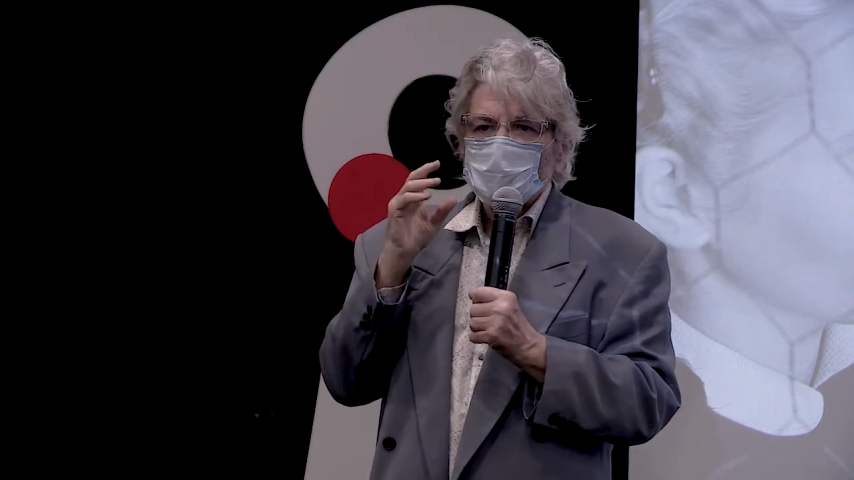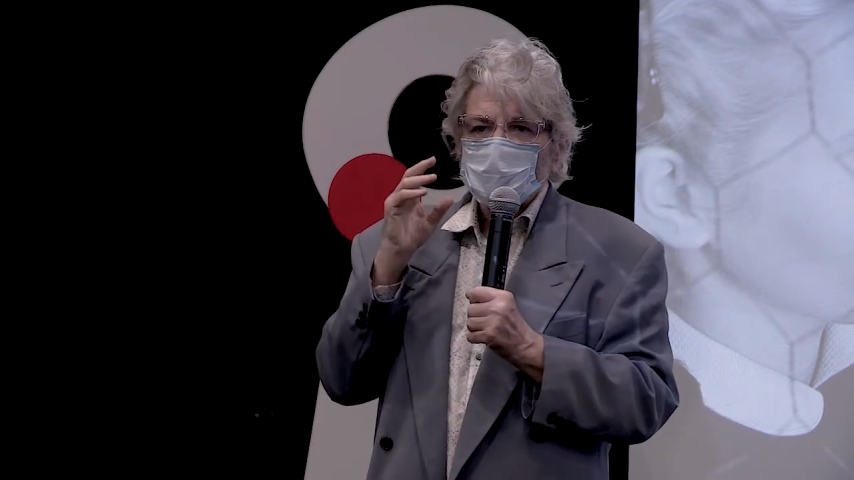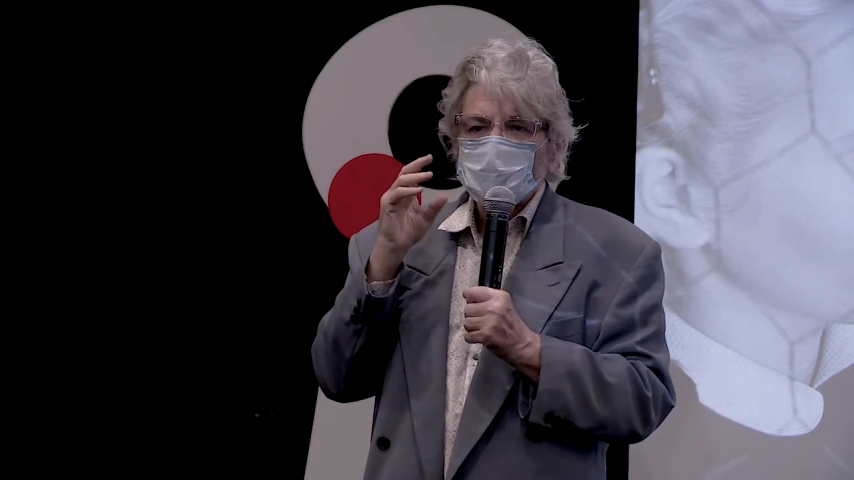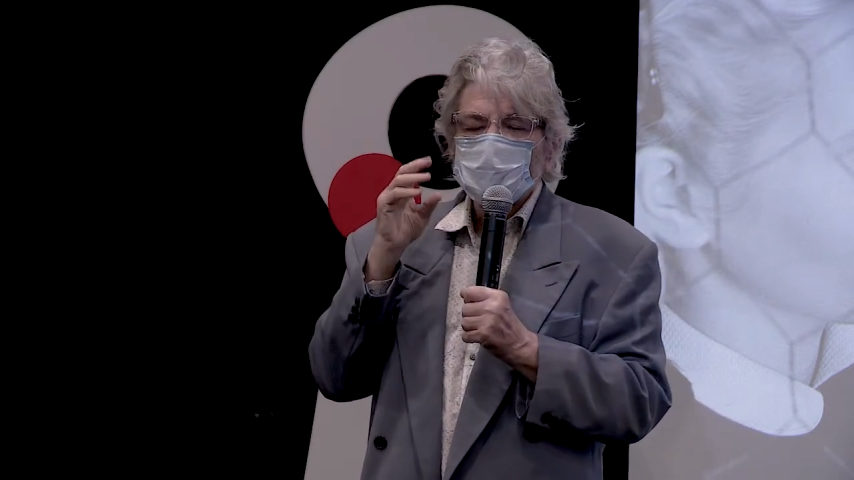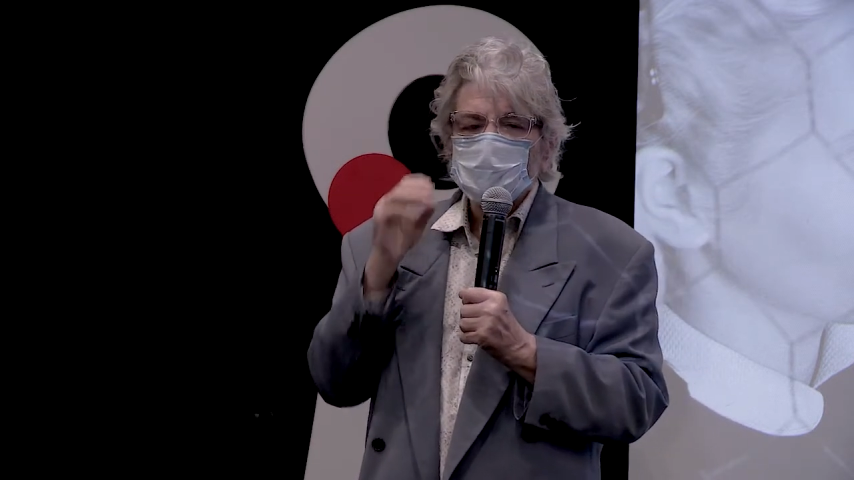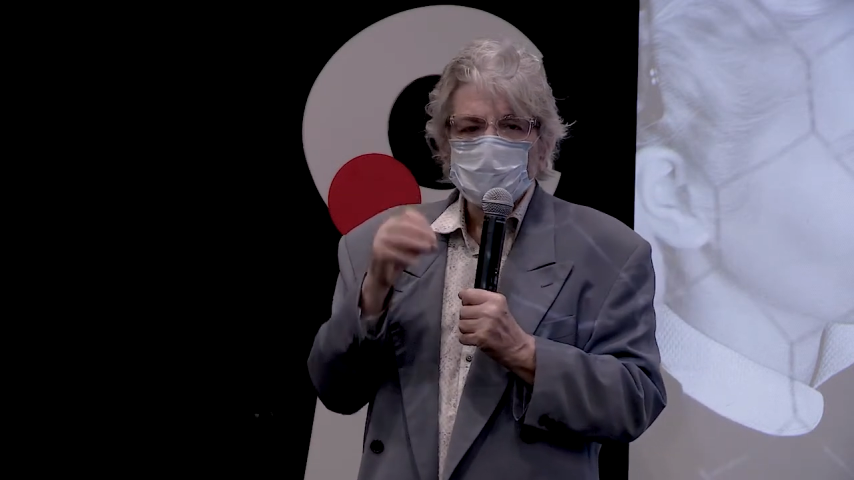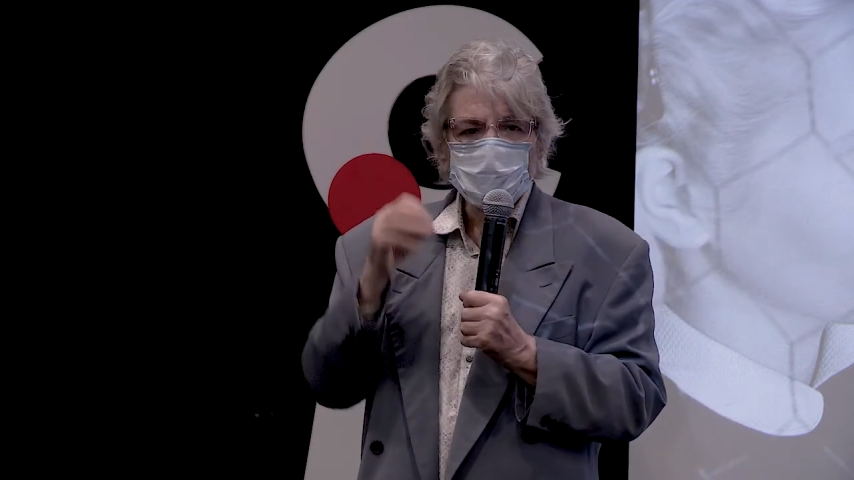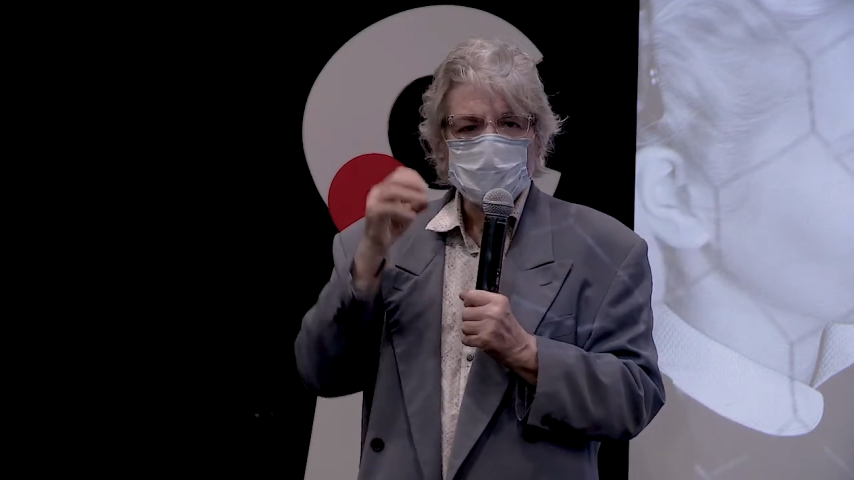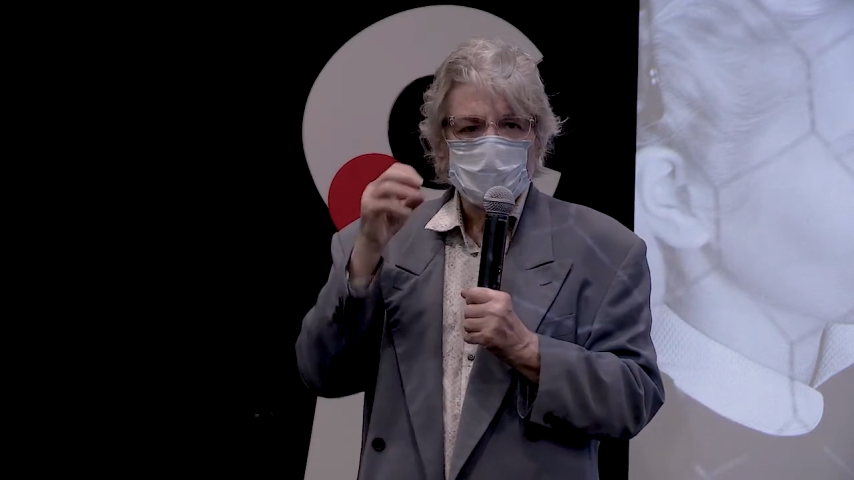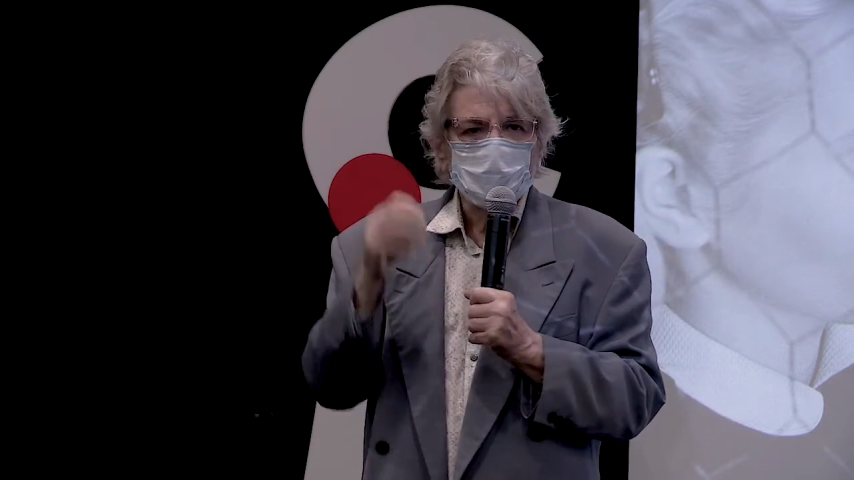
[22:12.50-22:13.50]
you
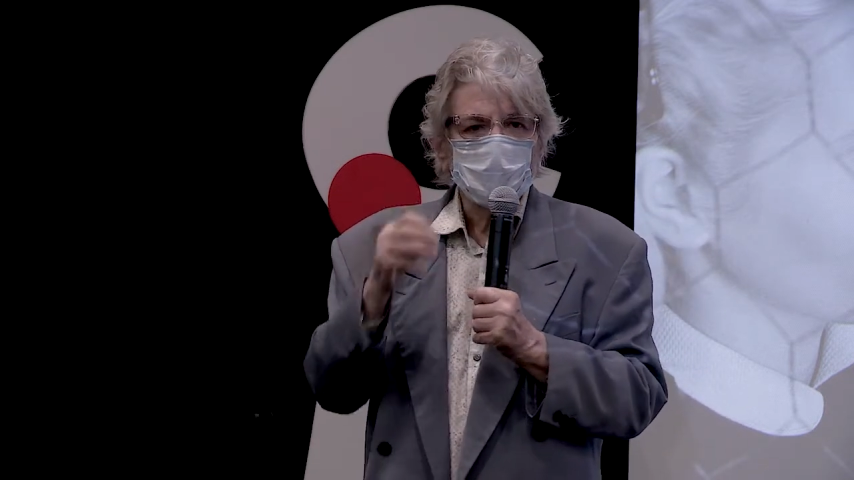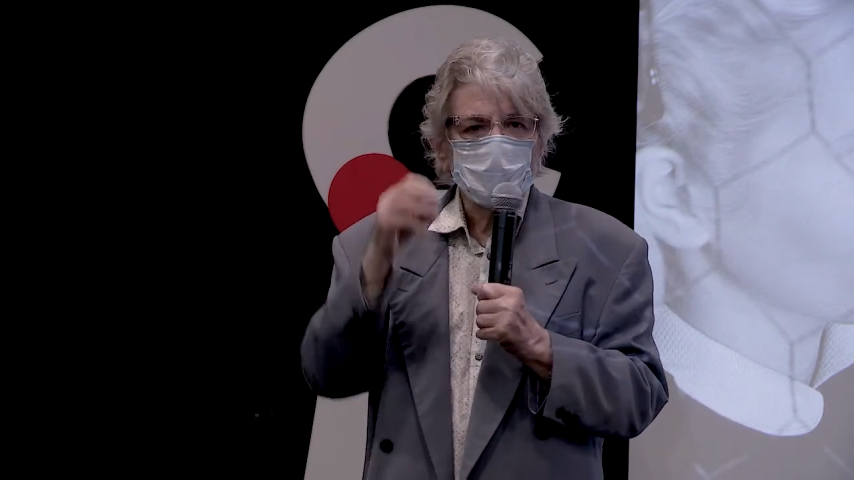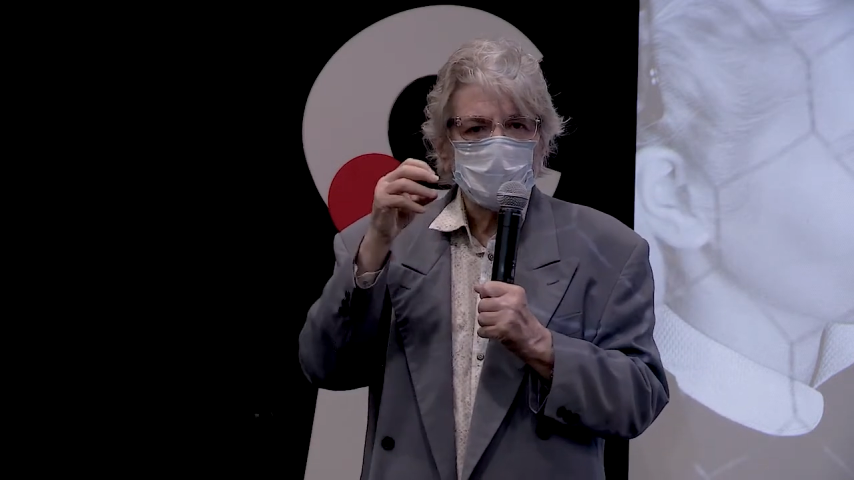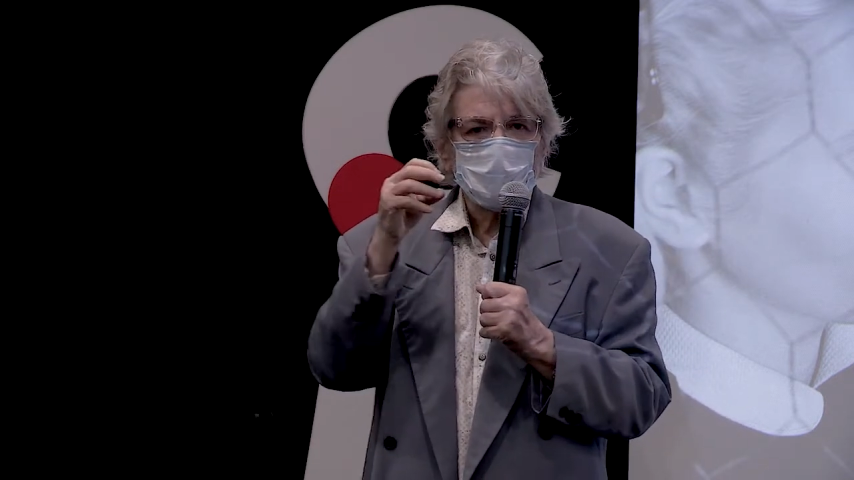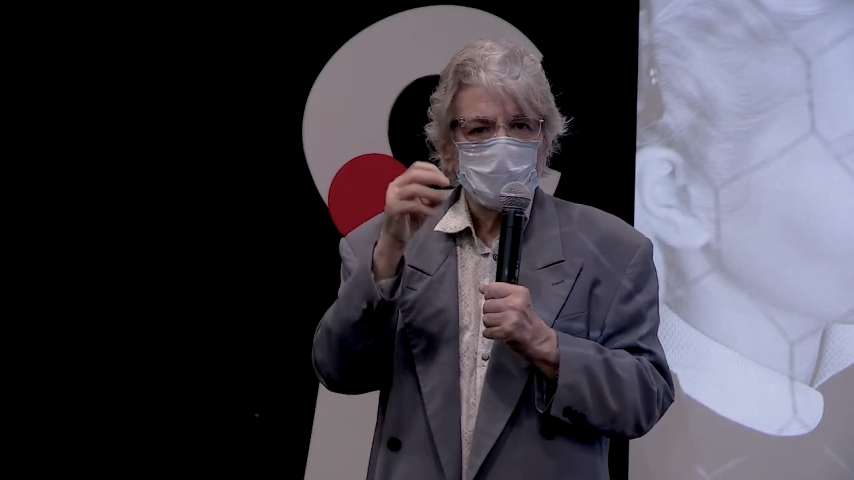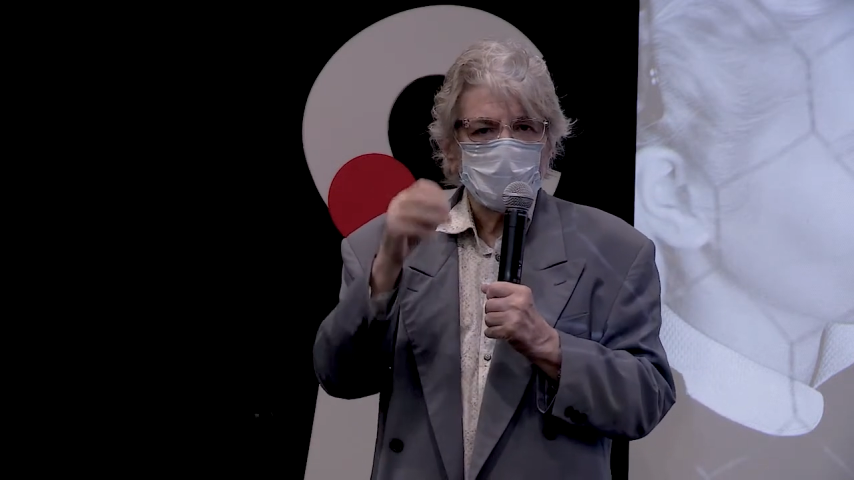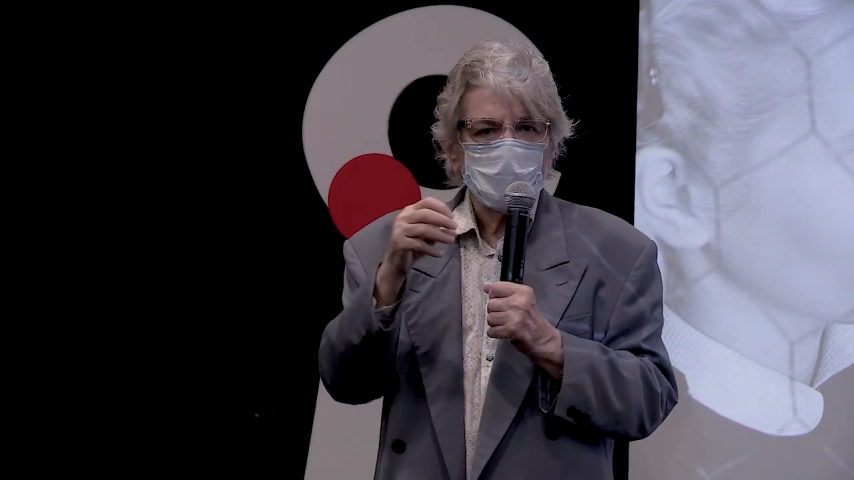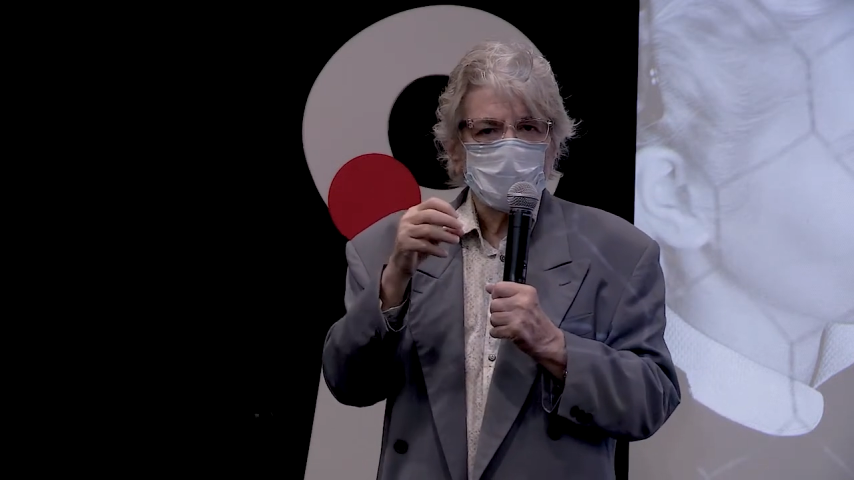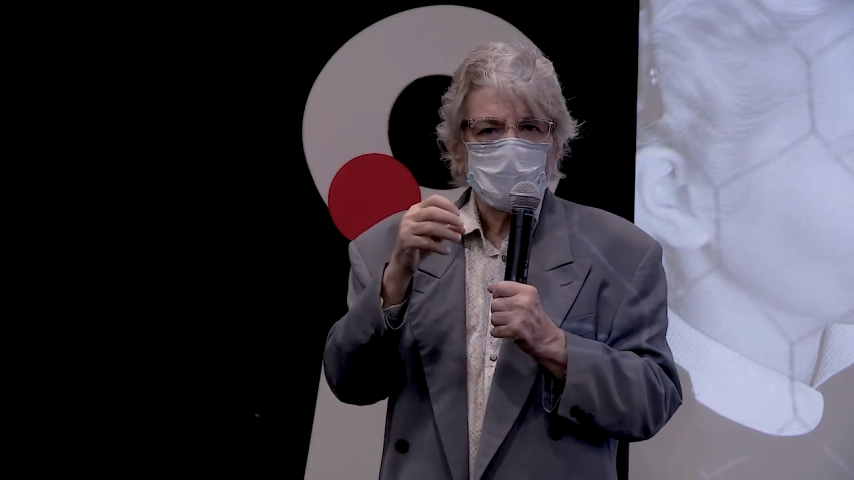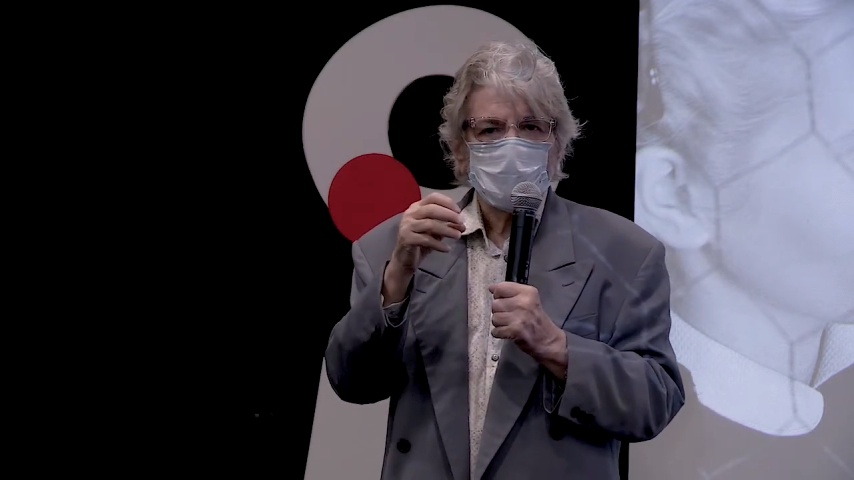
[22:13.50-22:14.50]
lose something
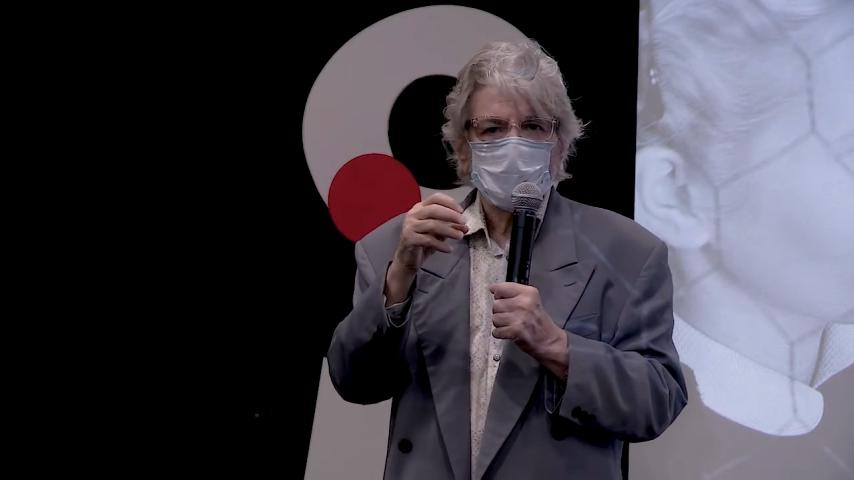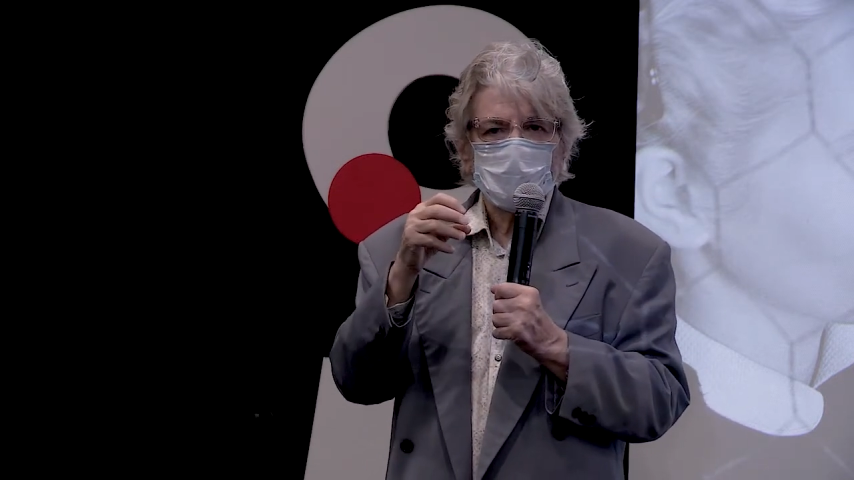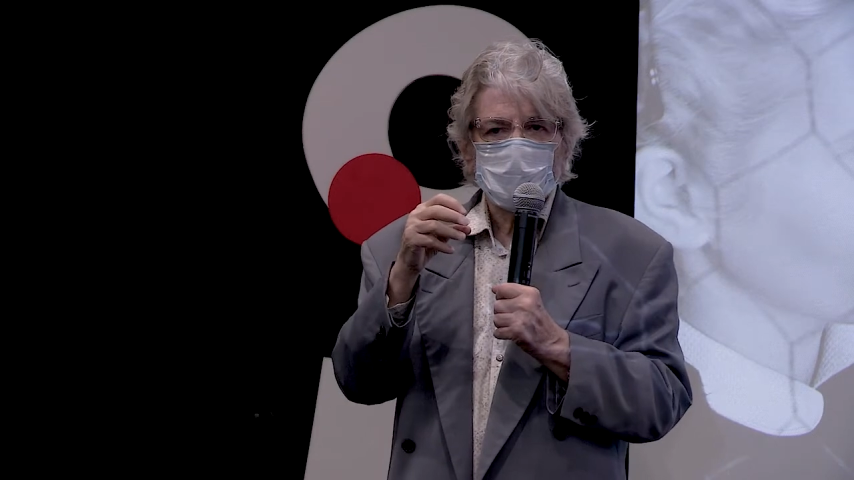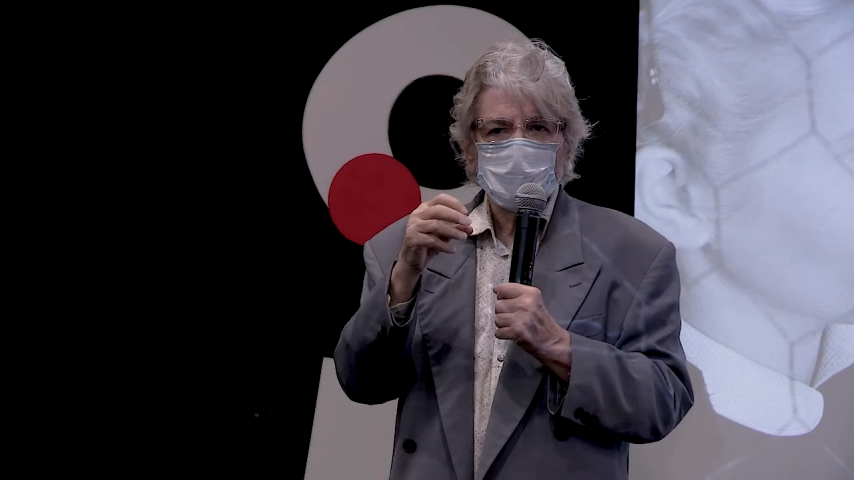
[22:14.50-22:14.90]
in uh,